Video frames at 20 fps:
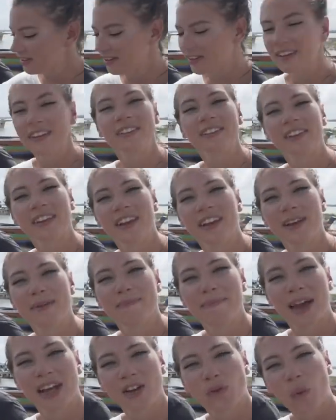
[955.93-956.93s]
is
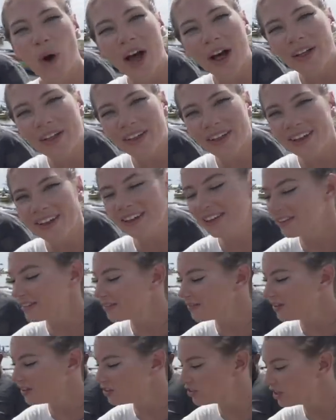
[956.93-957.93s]
Manuel in his
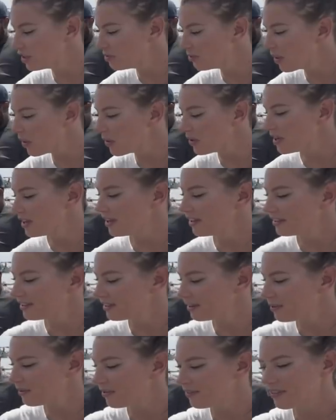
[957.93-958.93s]
fishing boat. He has
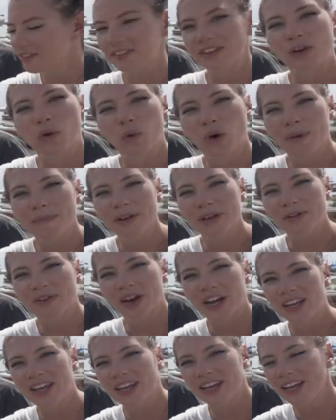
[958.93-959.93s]
some of his equipment
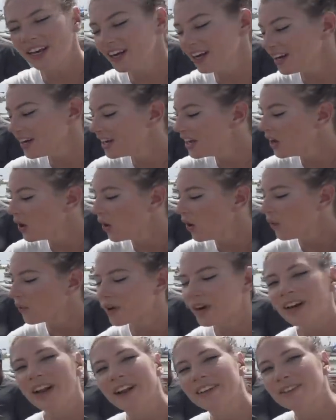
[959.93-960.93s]
right here.
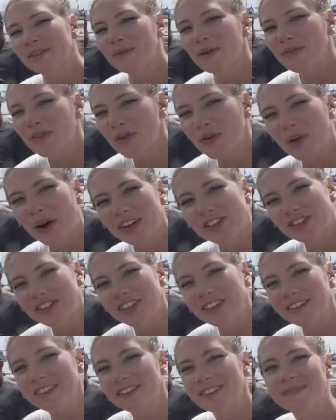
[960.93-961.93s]
We're gonna ask him a few
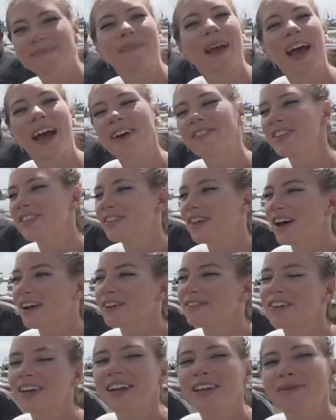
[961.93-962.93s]
questions. I haven't
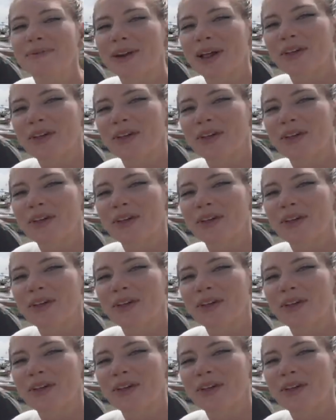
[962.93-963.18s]
thought of any, but I'll